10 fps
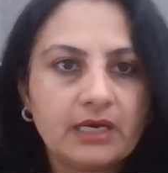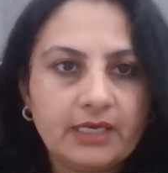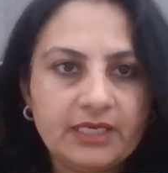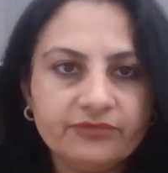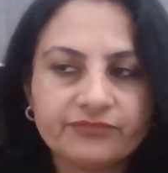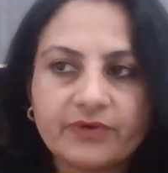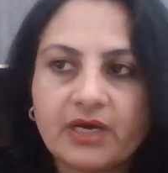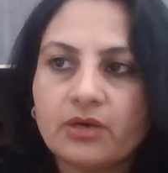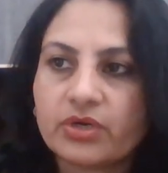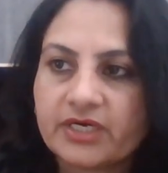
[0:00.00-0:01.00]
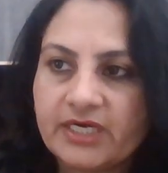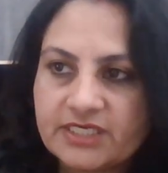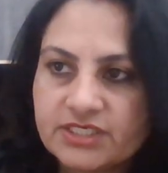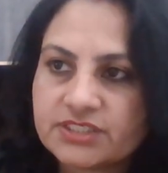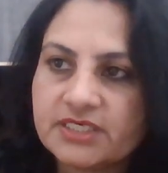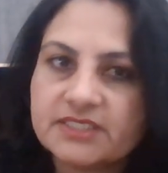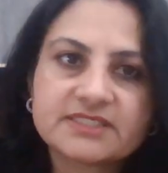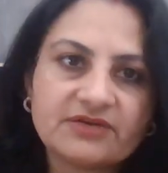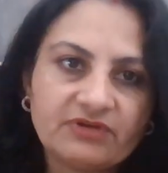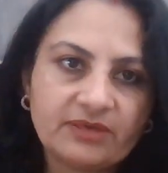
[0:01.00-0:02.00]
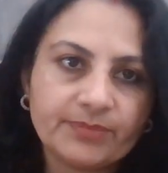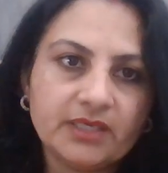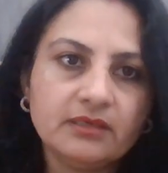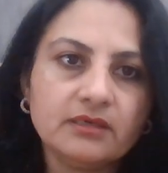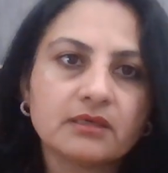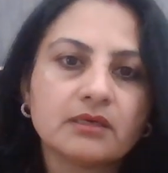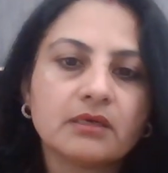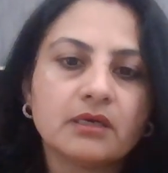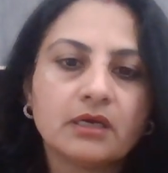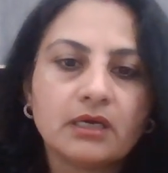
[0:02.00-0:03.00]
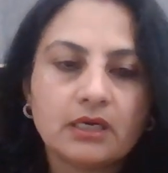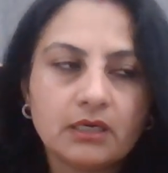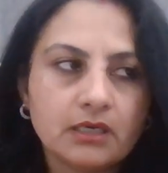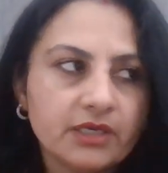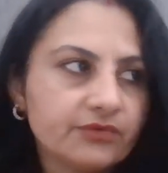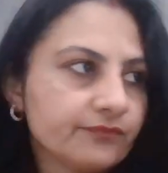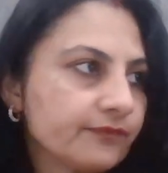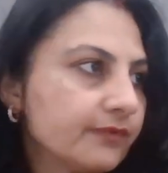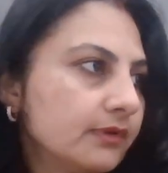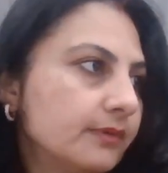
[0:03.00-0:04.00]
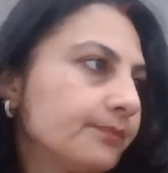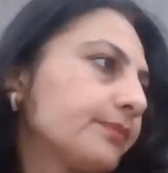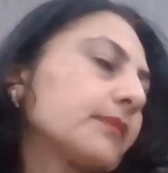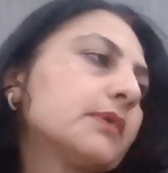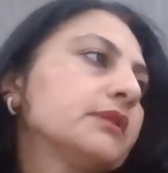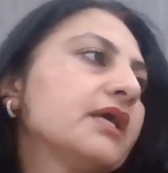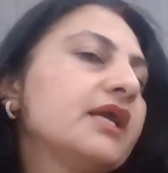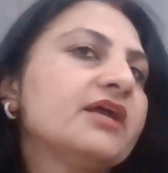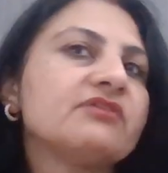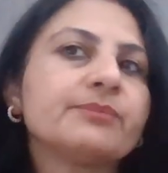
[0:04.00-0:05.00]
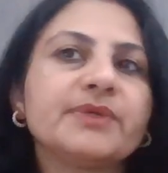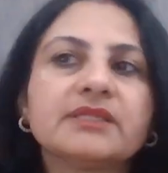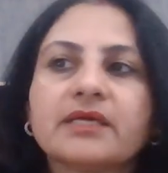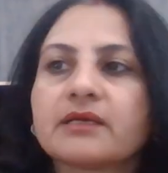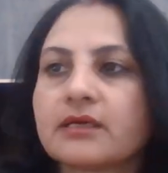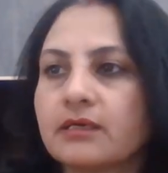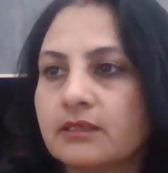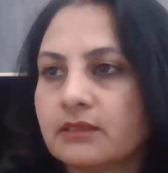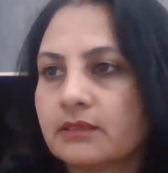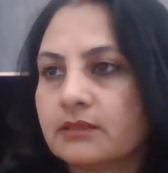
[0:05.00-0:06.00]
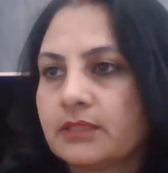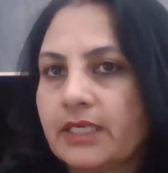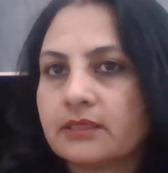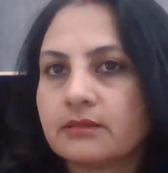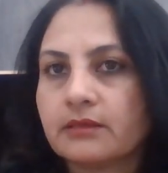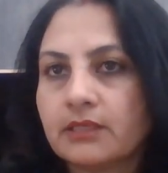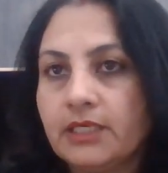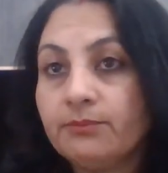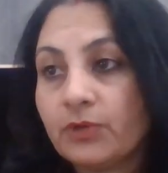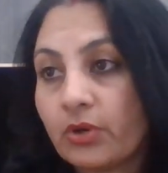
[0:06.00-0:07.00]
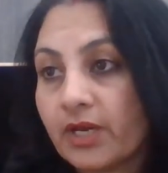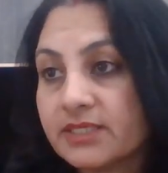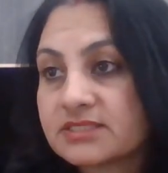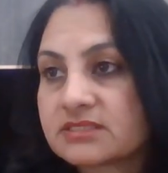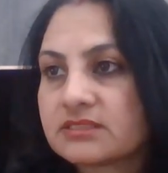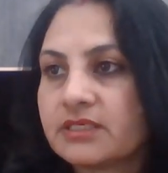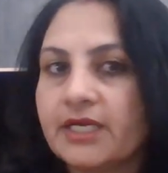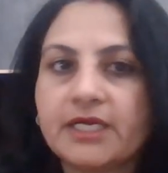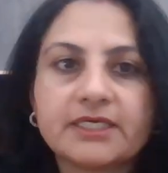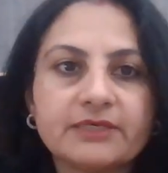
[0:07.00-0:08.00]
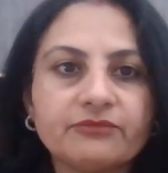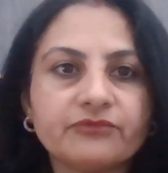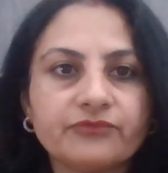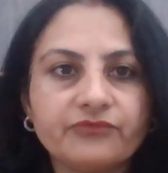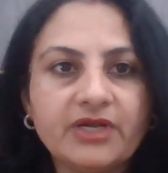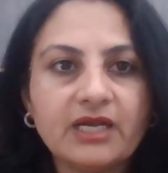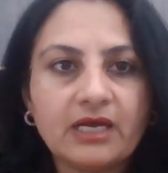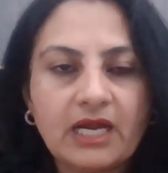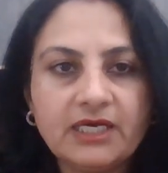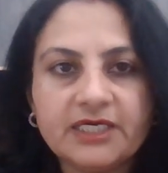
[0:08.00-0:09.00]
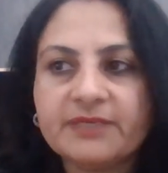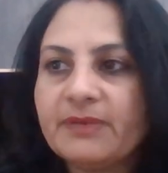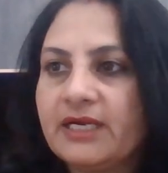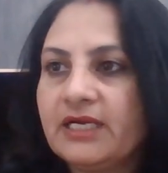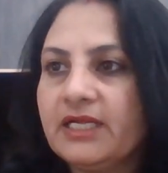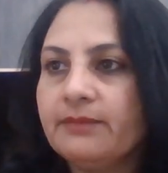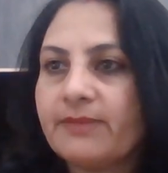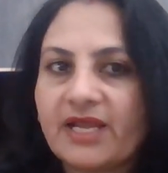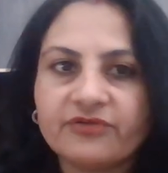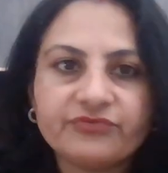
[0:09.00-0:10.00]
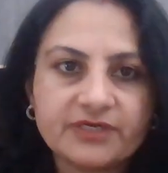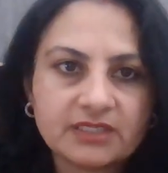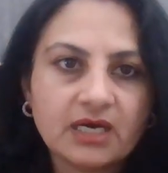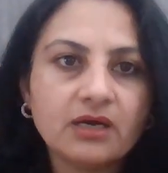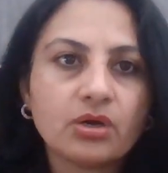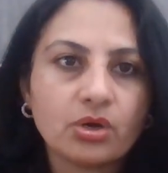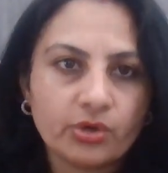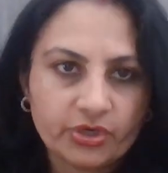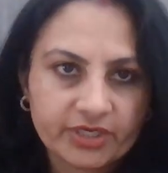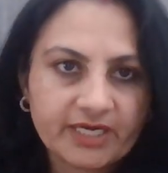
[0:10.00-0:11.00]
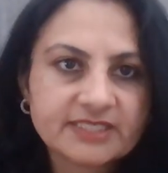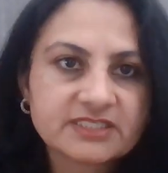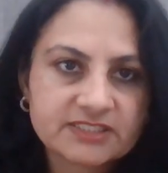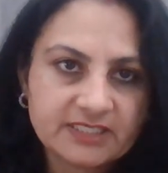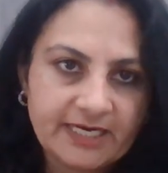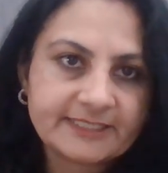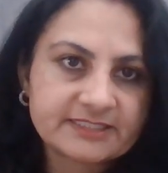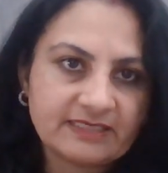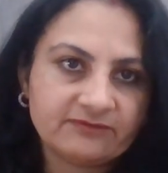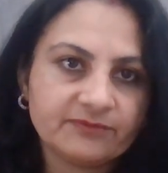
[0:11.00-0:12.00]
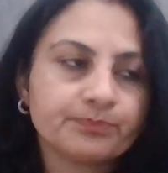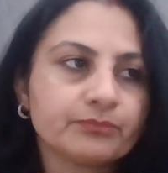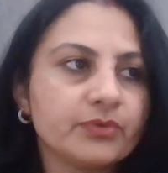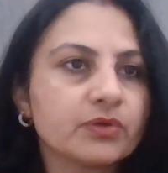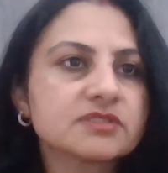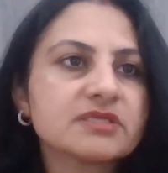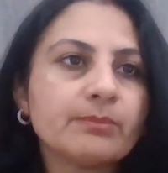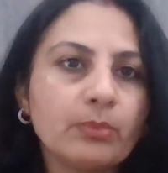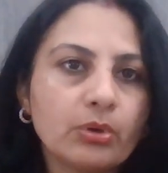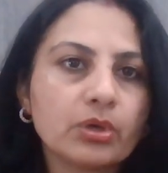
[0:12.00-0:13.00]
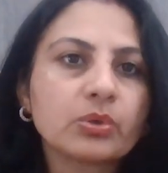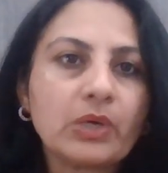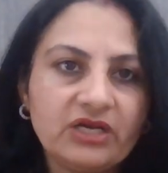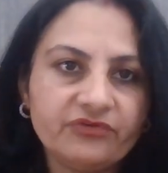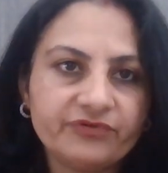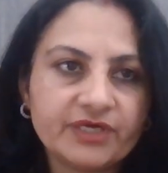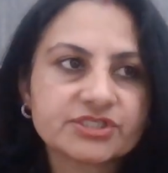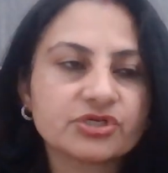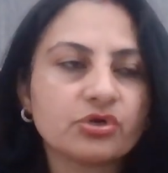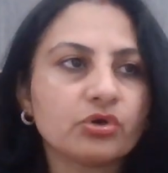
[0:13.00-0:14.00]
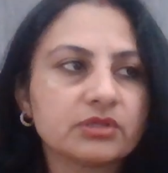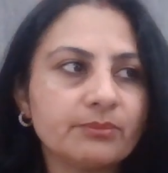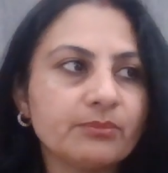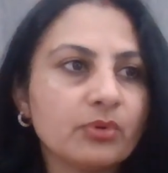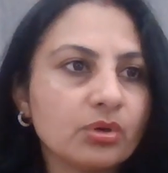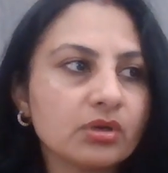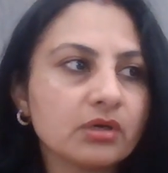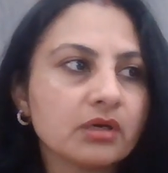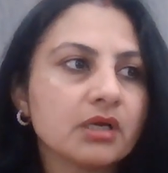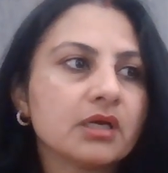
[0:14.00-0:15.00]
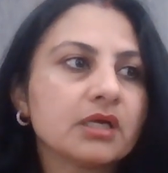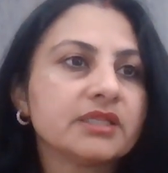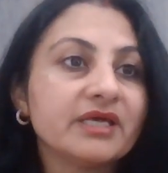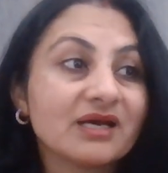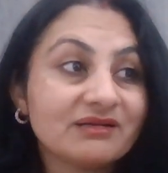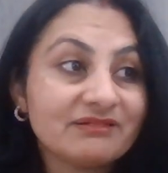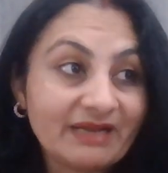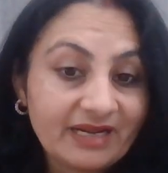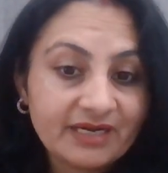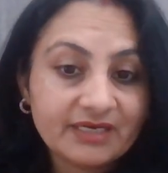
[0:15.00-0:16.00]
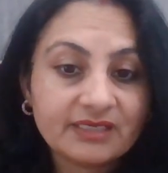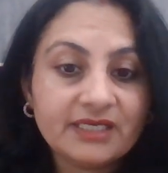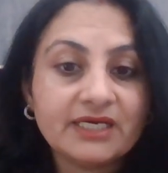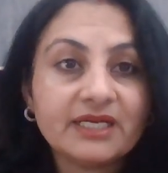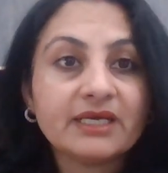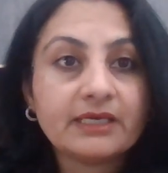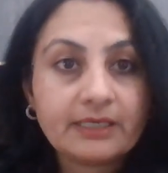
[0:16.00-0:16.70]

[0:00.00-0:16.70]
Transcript: if an organization is developing, if they are developing their like employees, it will ultimately benefit the organization itself, because the more qualification or the more they are trained in a